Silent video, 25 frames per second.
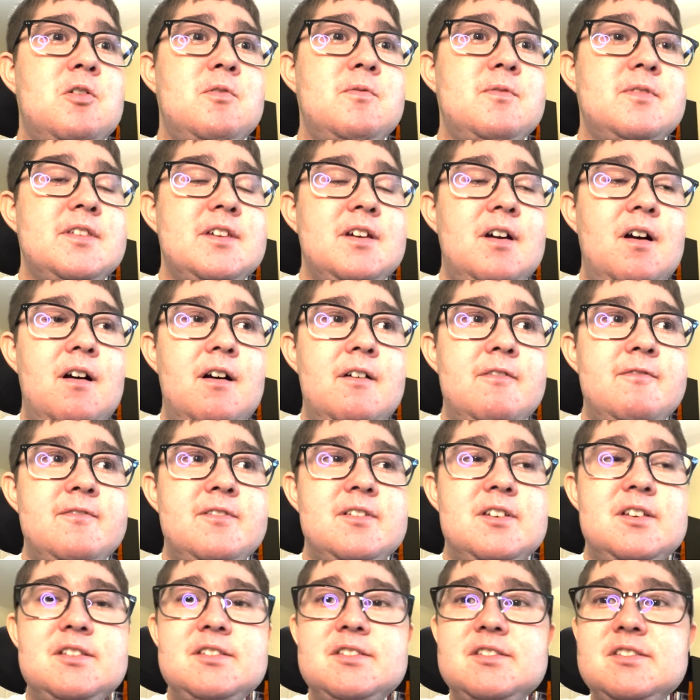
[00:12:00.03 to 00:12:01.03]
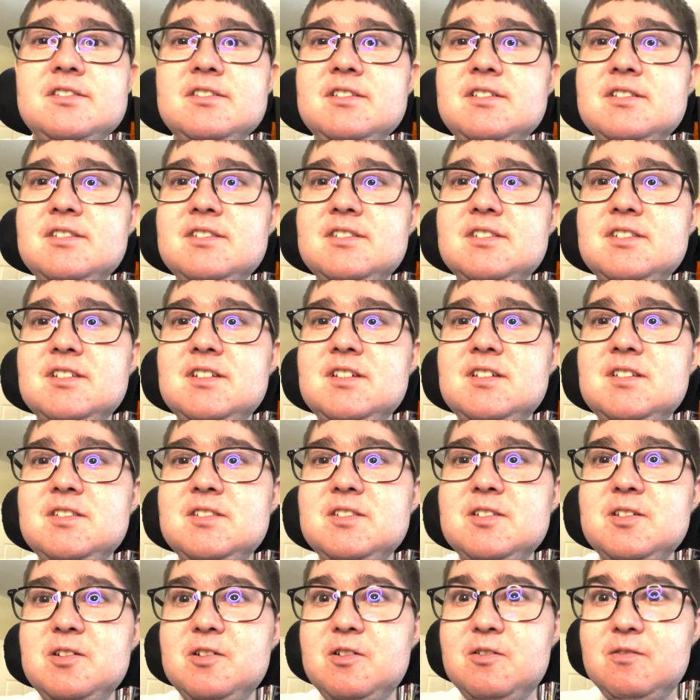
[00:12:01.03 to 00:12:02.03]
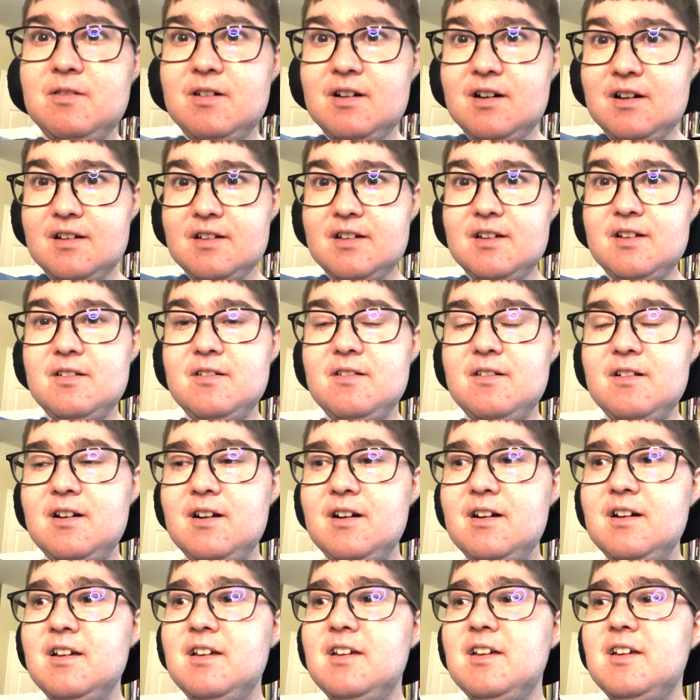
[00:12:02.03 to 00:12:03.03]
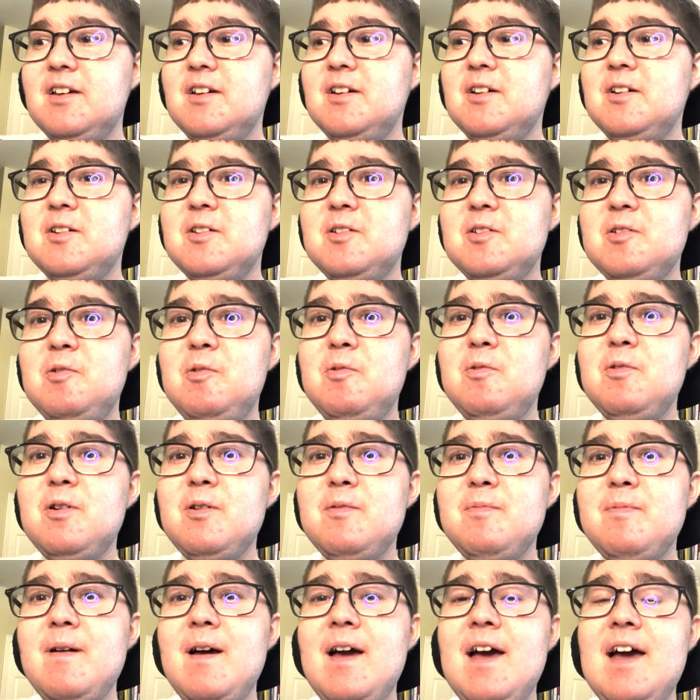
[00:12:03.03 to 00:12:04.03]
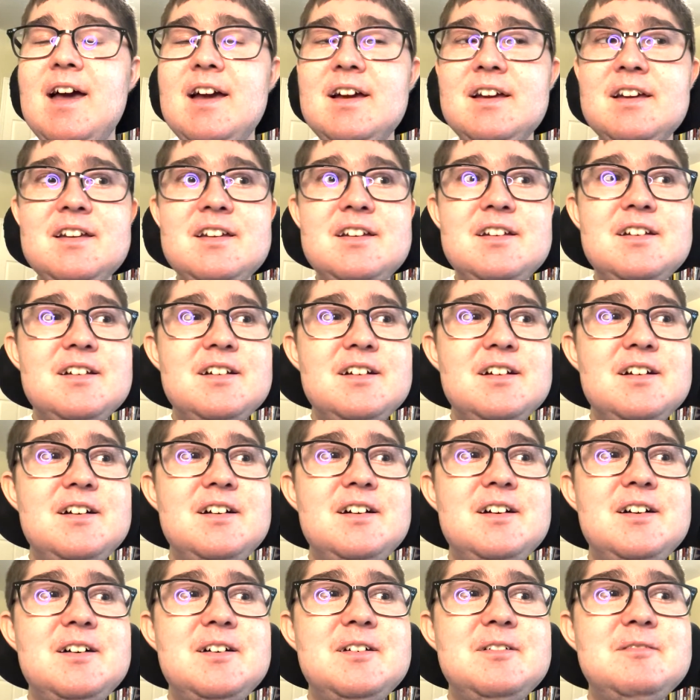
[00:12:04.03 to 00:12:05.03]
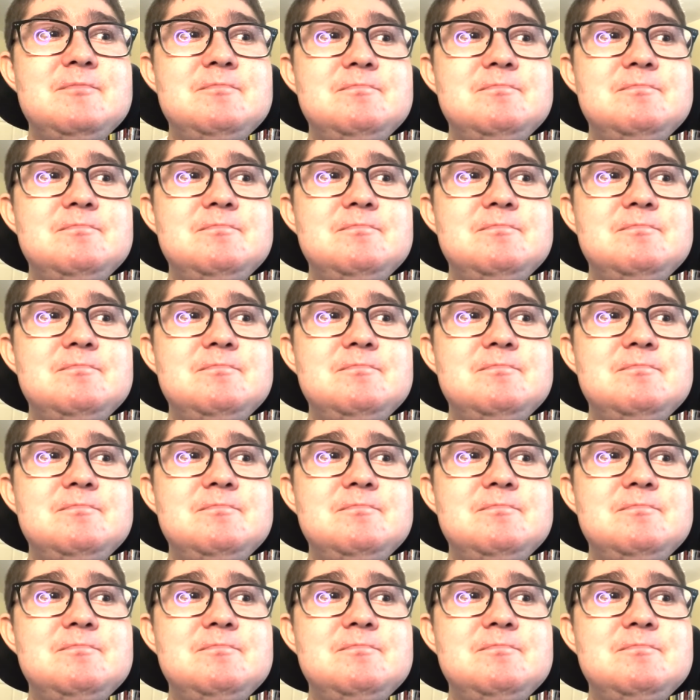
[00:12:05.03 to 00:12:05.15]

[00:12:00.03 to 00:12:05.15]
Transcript: with the offense. Let's see. So, uh, your, uh, quarterback, uh,